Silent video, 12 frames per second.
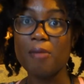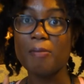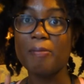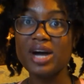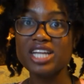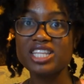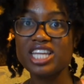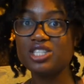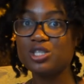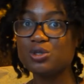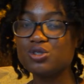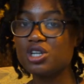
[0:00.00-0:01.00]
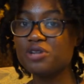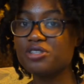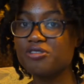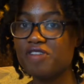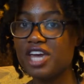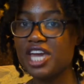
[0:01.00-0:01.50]
but they do start to
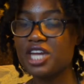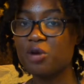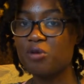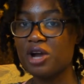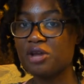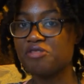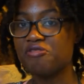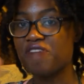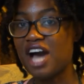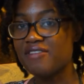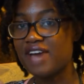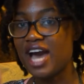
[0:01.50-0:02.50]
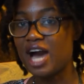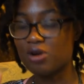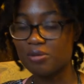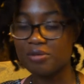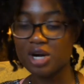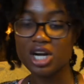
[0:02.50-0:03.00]
fade around the 5-hour
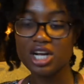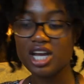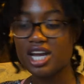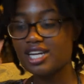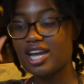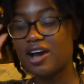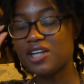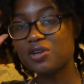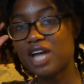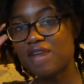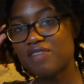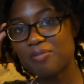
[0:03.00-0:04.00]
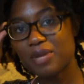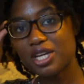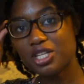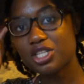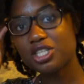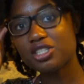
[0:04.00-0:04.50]
mark. Now, I don't have any
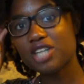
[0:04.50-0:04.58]
pictures.